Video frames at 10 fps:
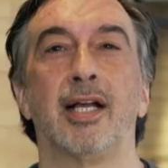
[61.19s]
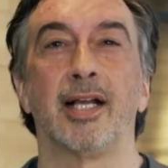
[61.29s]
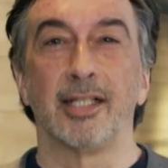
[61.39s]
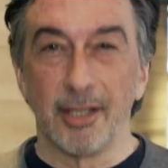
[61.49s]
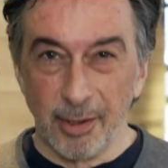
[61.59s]

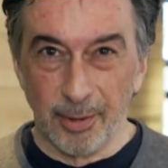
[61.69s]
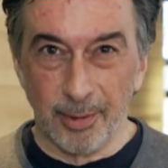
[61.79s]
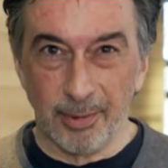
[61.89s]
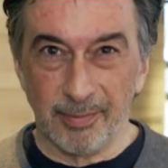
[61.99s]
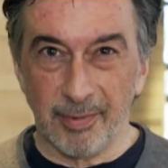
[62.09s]

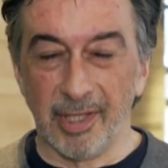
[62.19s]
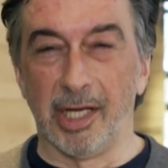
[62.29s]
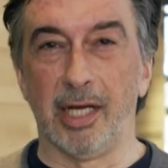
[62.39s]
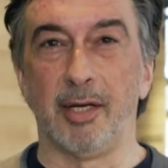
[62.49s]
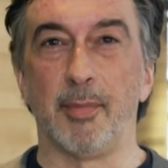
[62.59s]
Hello,
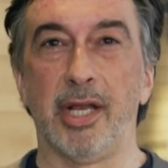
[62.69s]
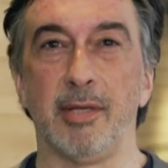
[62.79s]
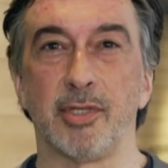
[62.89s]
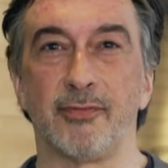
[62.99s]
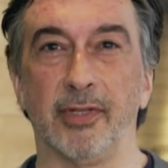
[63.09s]
my
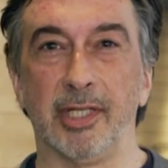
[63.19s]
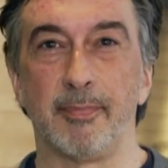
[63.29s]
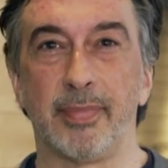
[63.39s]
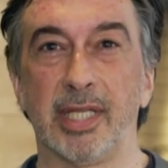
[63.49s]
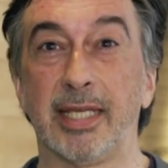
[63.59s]
name is Philip
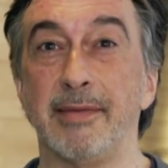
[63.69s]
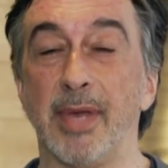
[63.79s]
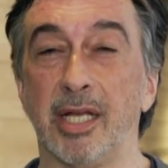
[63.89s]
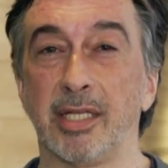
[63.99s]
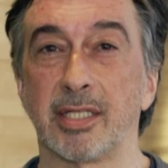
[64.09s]

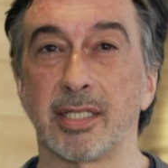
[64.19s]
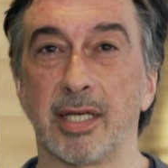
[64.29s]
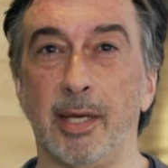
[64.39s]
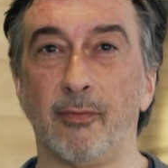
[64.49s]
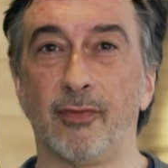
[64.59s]
Jimenez.
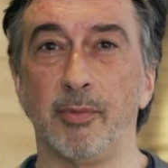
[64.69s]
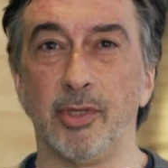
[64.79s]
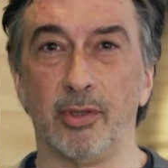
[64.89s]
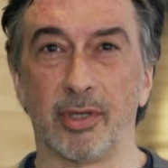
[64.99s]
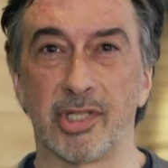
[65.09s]
I'm from
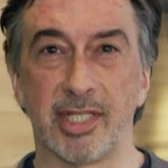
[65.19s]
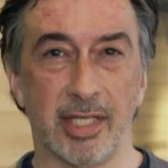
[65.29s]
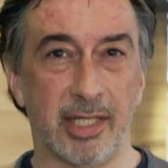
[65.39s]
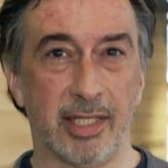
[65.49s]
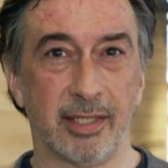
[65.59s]
New York
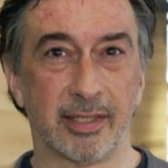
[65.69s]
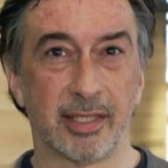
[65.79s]
City,